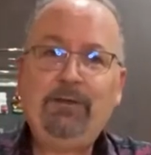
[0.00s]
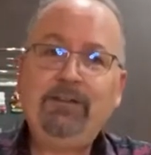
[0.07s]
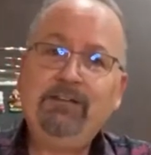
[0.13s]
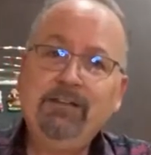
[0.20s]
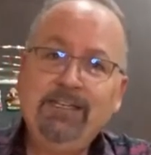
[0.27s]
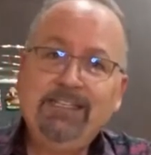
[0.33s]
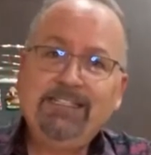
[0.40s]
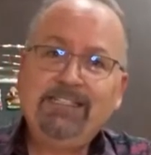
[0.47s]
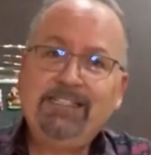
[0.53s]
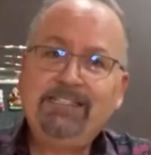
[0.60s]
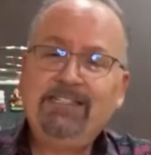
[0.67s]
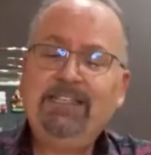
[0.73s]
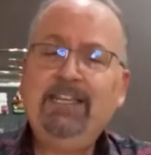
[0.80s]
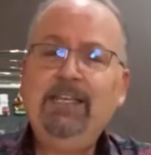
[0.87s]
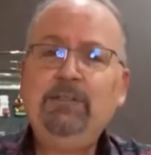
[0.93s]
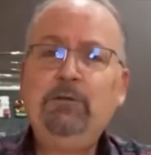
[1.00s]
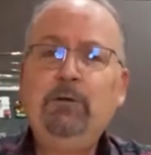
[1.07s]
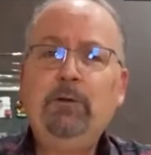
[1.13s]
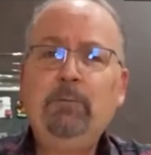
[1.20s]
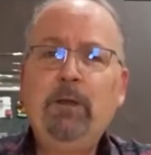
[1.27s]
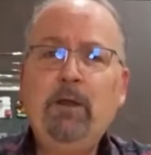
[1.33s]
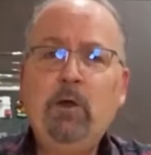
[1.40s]
And since the kids are
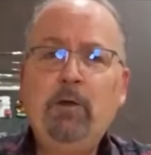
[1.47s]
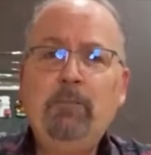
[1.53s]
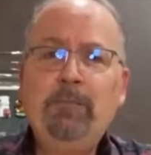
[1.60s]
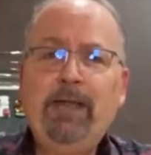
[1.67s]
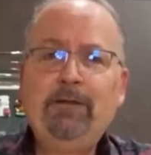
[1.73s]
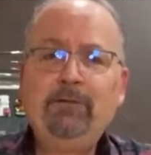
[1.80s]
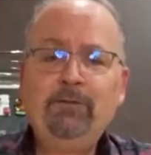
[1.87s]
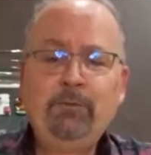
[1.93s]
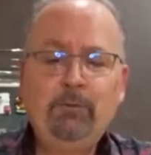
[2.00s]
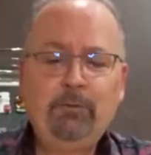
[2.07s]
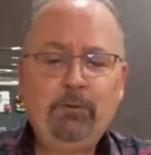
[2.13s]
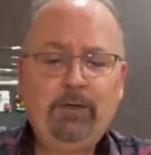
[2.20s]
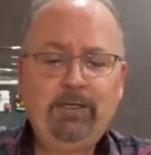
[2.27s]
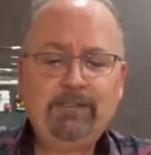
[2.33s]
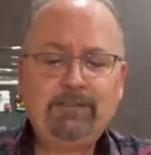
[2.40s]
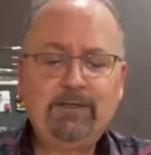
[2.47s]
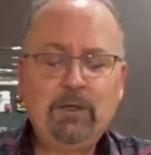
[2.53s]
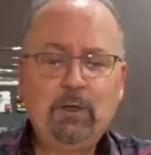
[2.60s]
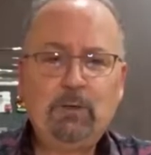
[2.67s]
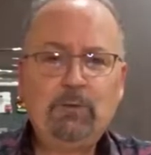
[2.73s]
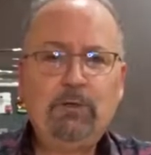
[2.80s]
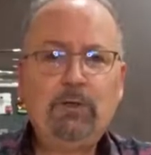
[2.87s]
going to be going back to school really
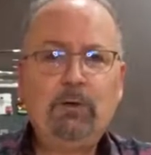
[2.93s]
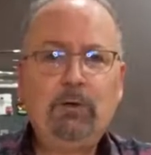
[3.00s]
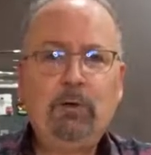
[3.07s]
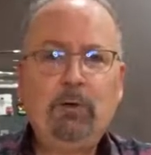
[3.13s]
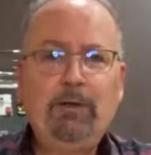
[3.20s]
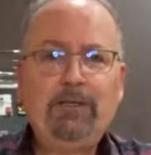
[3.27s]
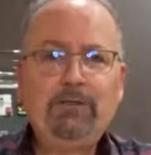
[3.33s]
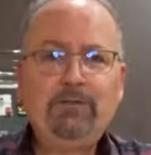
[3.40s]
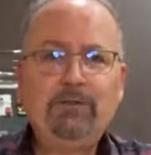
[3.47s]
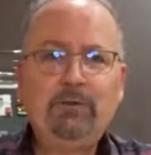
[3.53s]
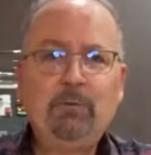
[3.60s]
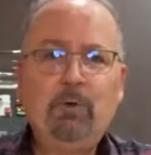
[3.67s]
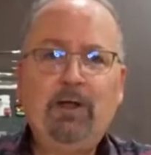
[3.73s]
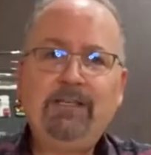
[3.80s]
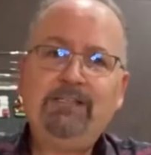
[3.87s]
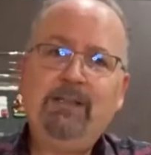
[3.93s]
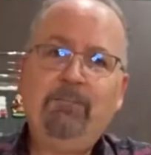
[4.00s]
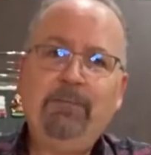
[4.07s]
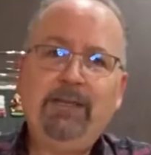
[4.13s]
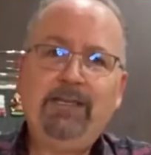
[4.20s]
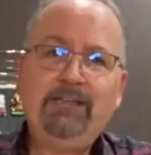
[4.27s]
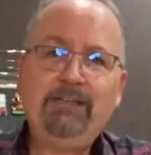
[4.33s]
soon, you're going to want
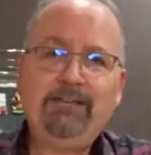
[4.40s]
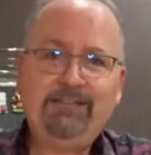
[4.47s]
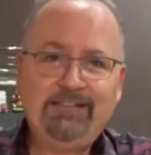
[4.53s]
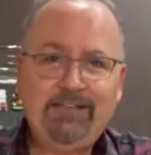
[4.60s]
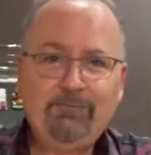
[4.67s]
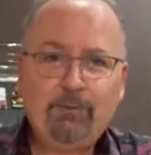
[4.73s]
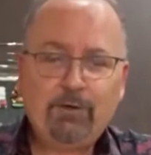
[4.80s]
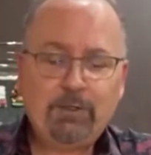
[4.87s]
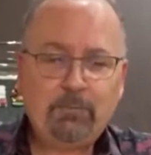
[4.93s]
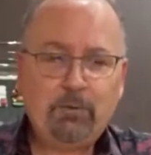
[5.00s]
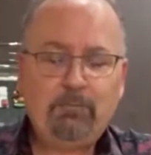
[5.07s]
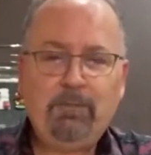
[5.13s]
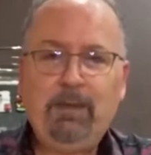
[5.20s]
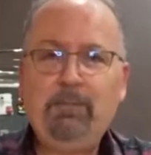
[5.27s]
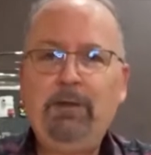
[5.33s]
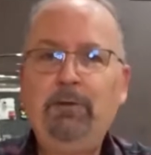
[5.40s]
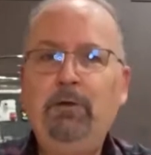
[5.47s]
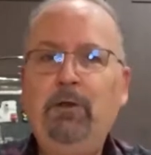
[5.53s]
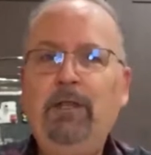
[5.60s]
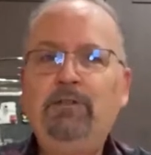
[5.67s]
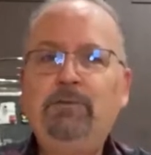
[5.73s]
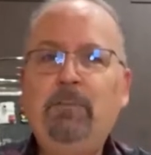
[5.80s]
something different to put maybe in their
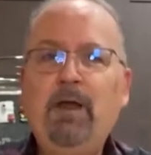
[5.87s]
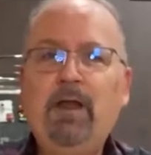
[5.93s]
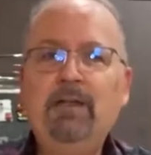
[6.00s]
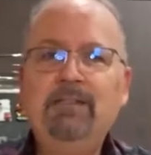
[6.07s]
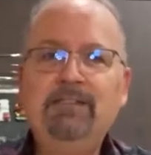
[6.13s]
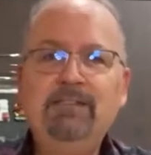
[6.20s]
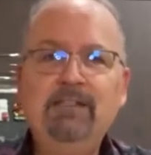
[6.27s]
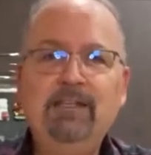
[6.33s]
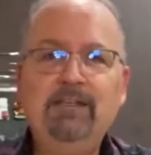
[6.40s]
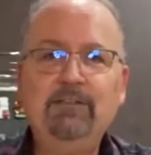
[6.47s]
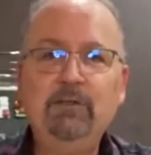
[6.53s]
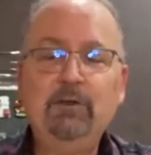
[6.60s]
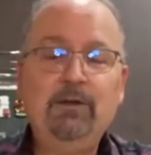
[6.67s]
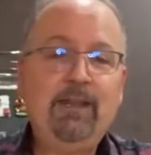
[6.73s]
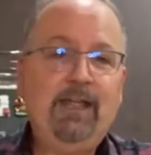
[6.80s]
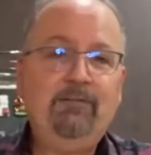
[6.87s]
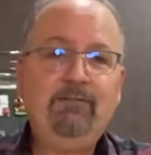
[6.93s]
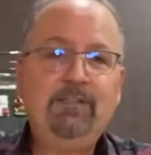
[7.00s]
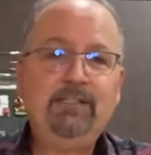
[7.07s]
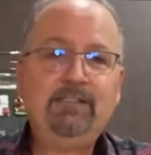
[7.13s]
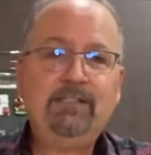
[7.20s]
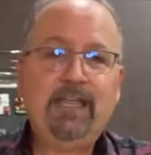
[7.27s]
lunchbox. You can have
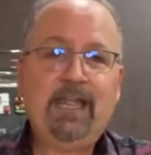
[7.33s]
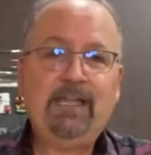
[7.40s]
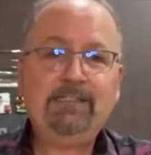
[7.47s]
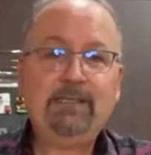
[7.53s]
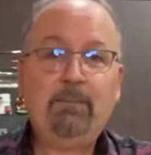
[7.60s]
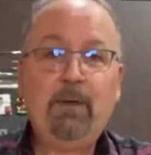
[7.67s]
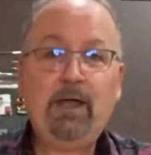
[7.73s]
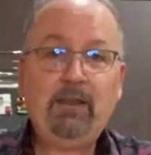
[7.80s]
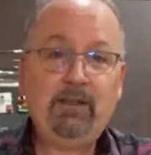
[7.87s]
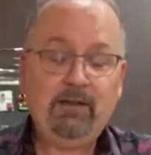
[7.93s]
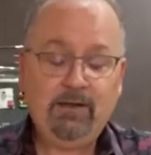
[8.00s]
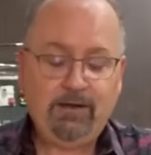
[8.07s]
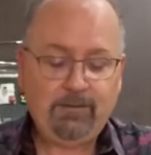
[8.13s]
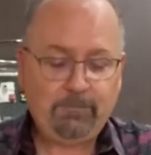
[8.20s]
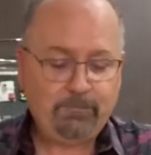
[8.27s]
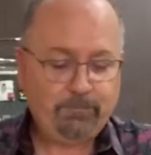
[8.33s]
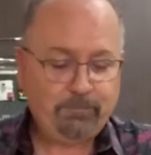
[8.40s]
this as a potluck item.